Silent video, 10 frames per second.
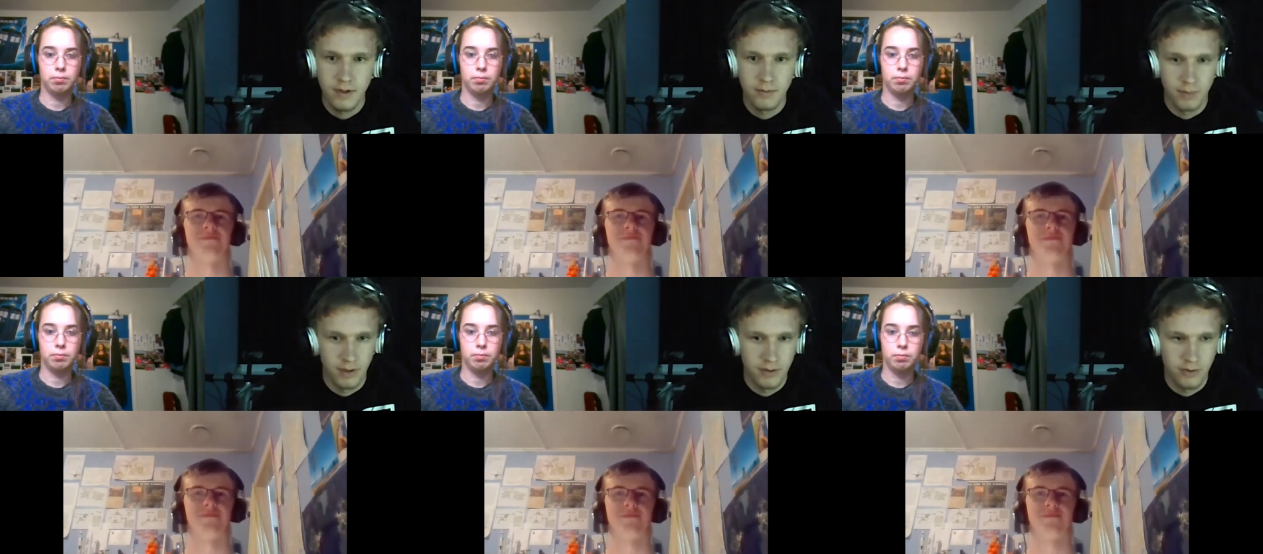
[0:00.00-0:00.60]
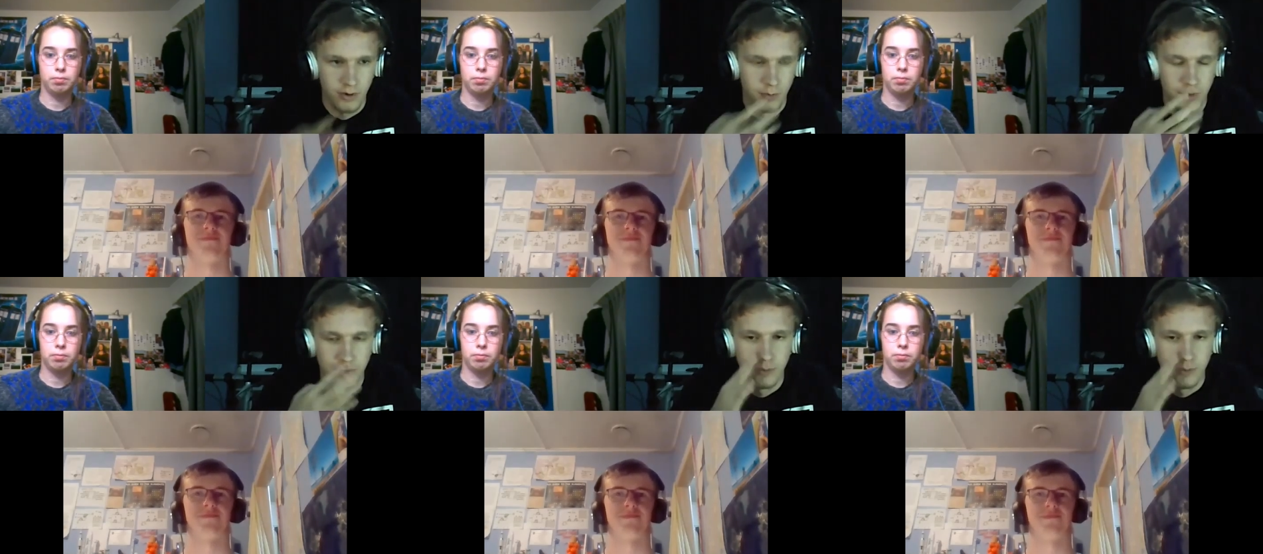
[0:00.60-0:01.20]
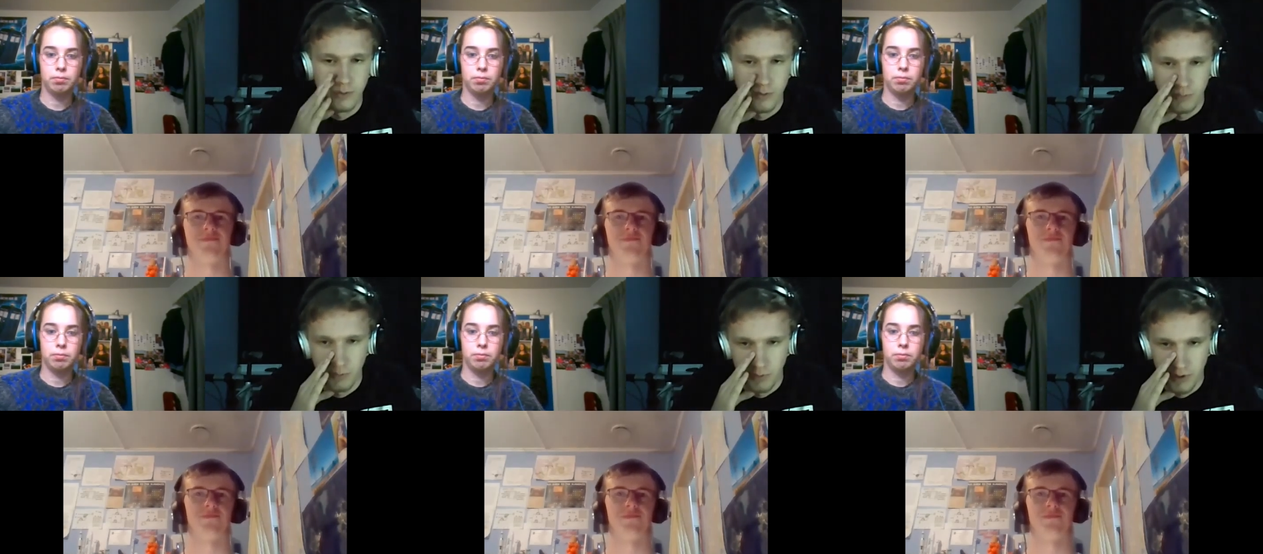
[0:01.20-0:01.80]
Speaker 1: but sorry, when did
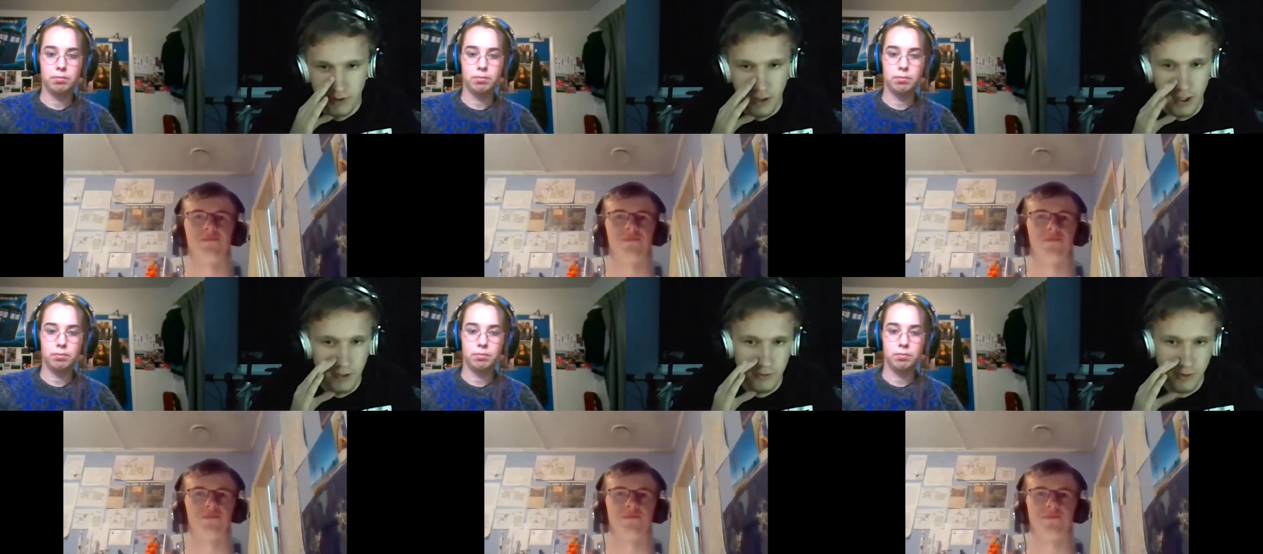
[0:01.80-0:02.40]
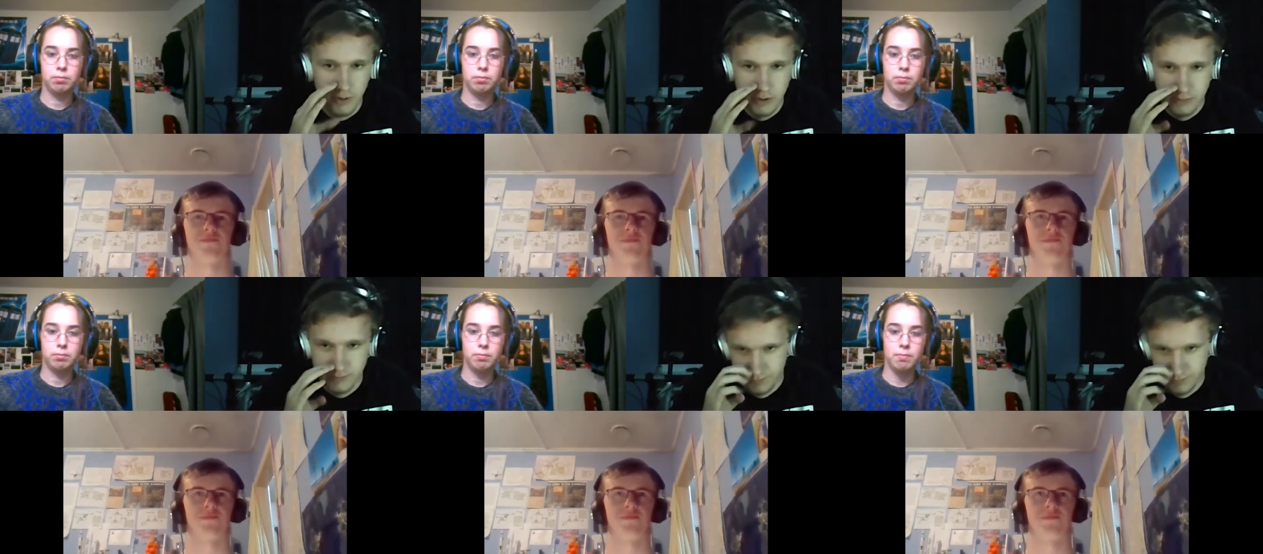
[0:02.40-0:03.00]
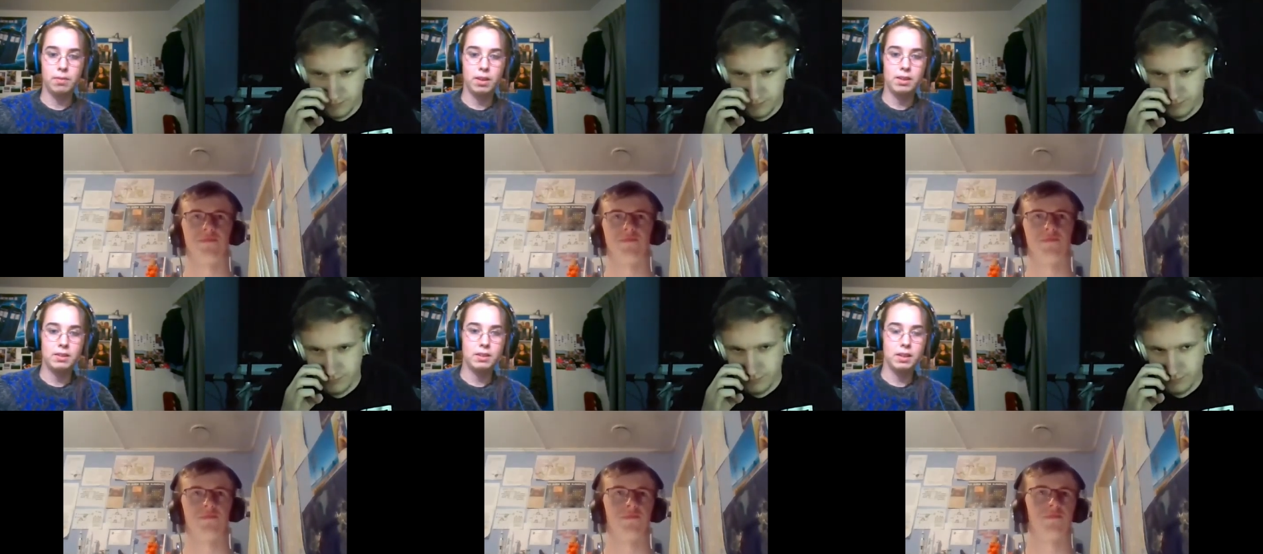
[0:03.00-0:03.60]
when was his dad executed?
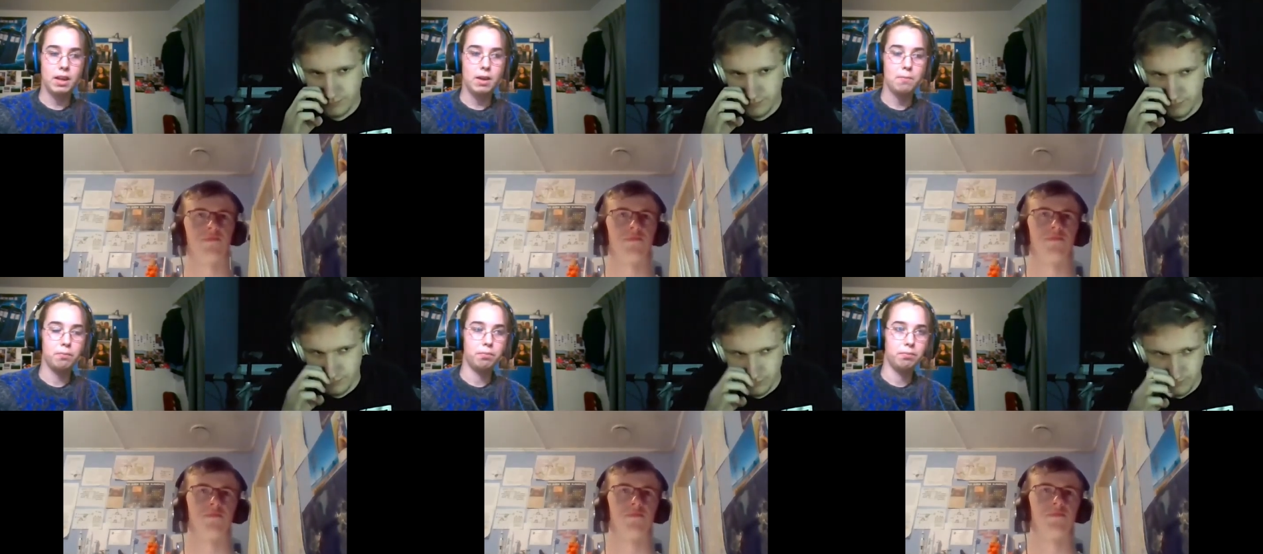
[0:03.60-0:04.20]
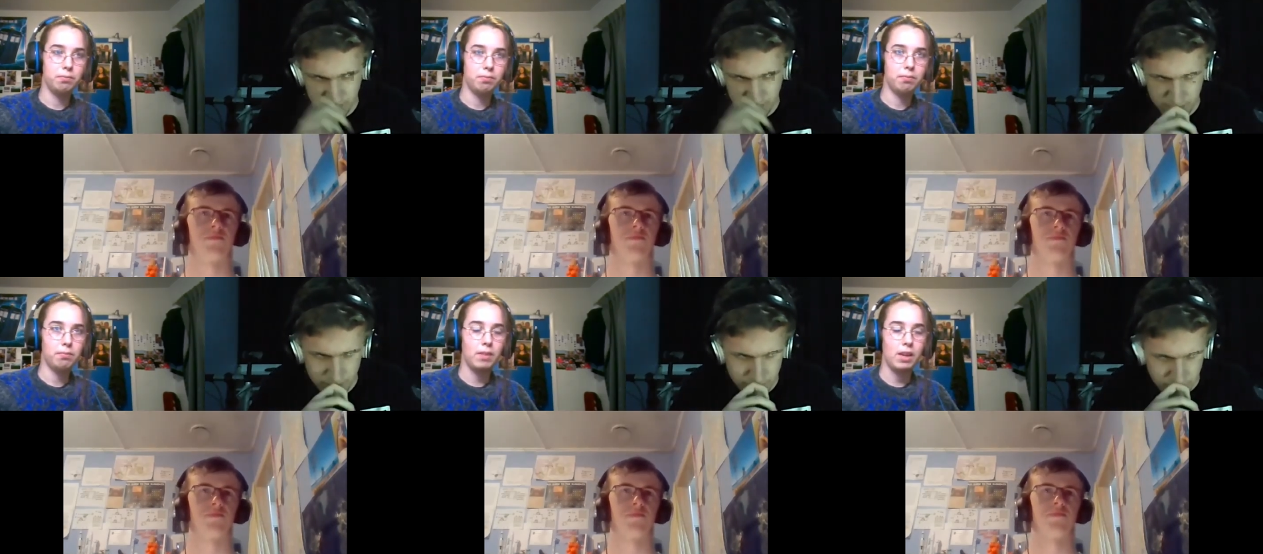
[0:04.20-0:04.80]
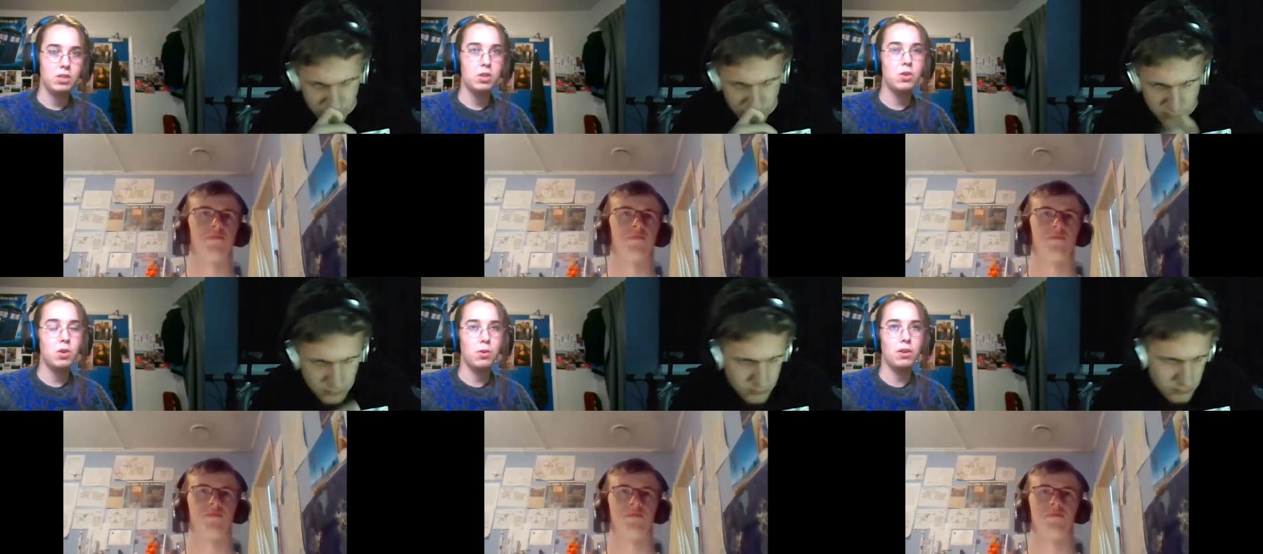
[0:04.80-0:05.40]
Speaker 2: Um, I should
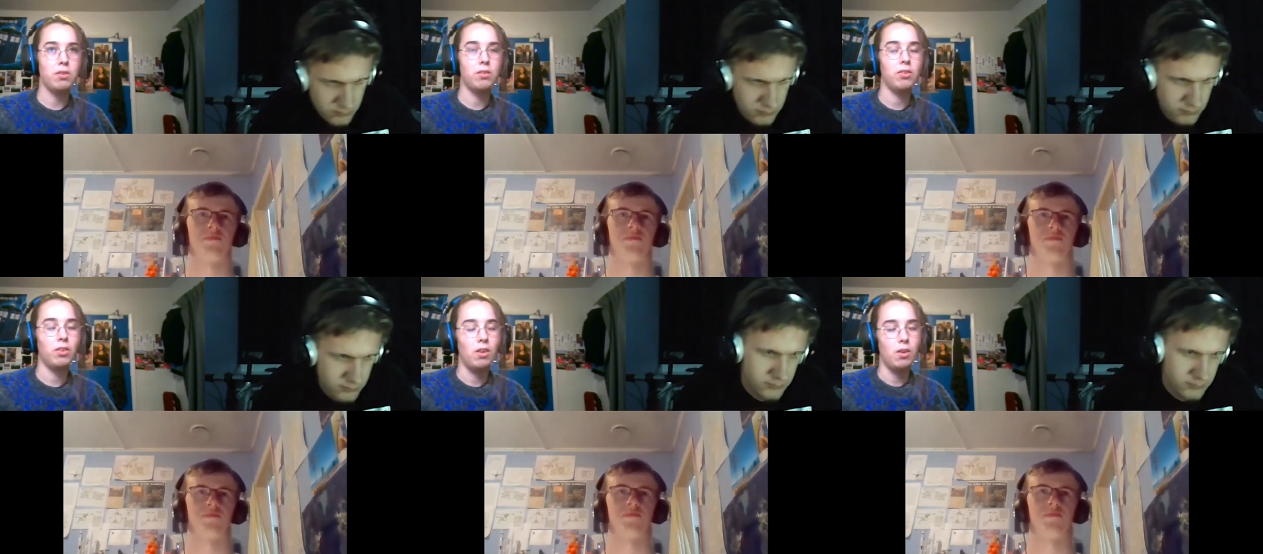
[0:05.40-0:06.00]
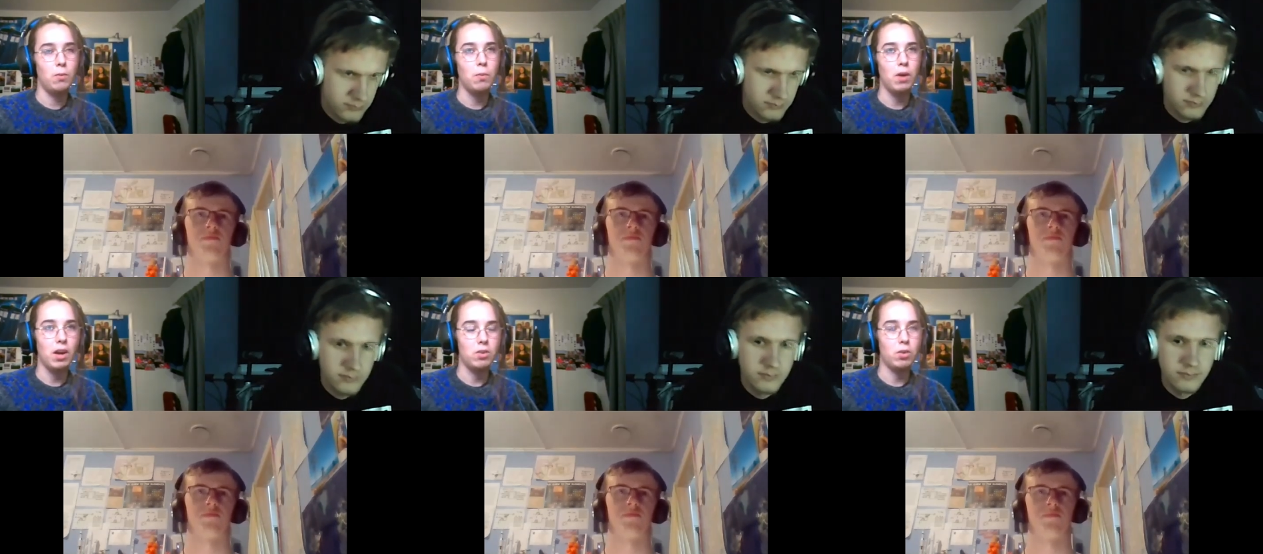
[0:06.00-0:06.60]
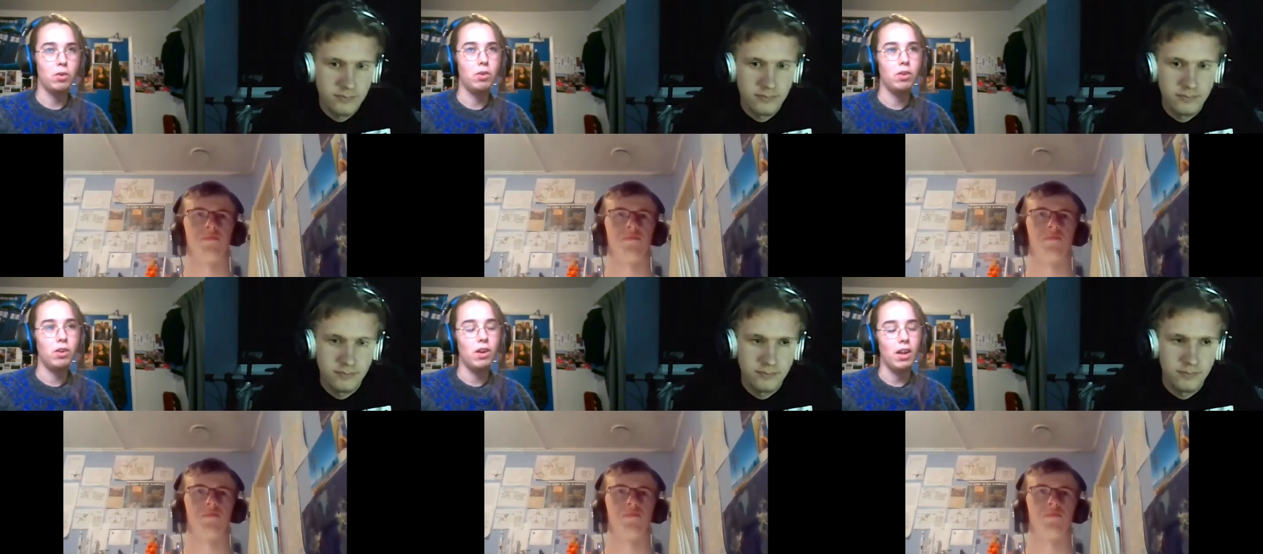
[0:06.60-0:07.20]
know this, but I don't.
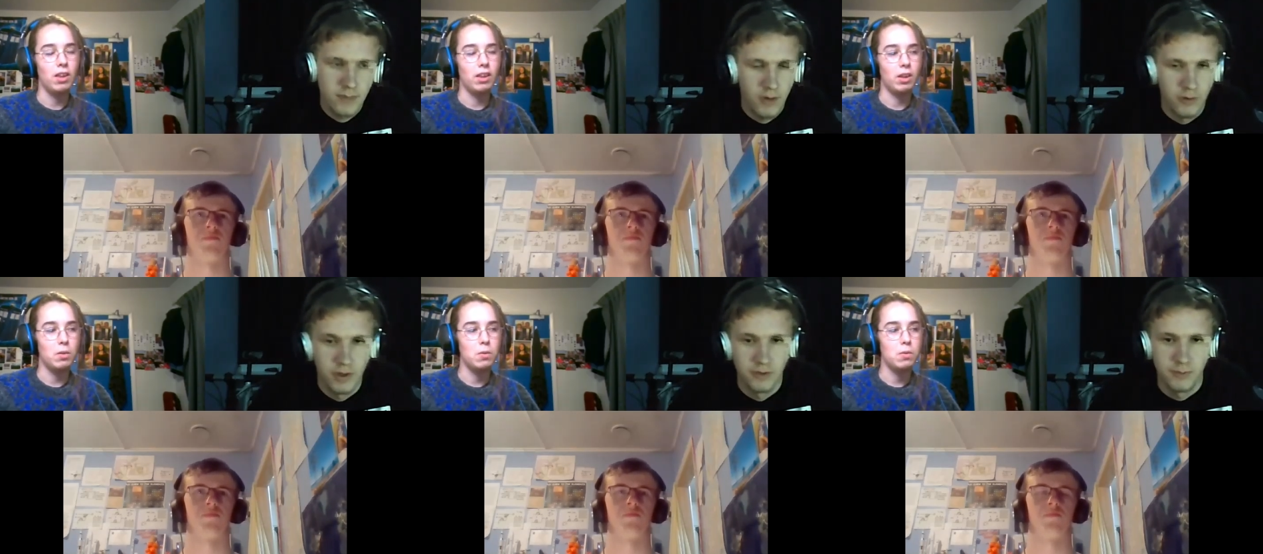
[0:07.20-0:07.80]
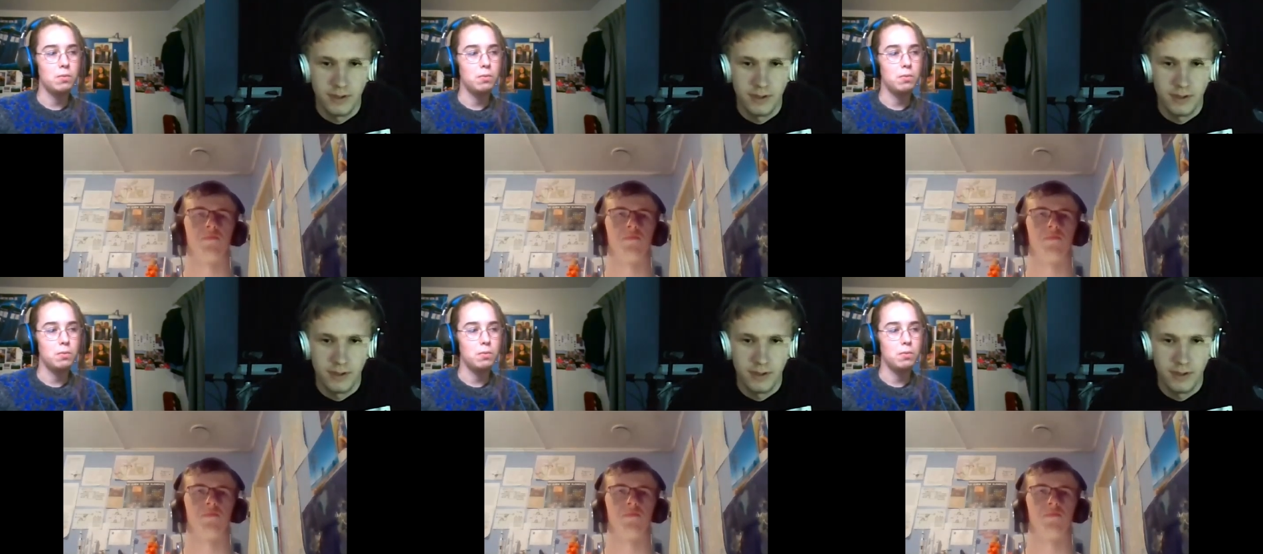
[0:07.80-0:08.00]
I think if you it, give
Speaker 1: me a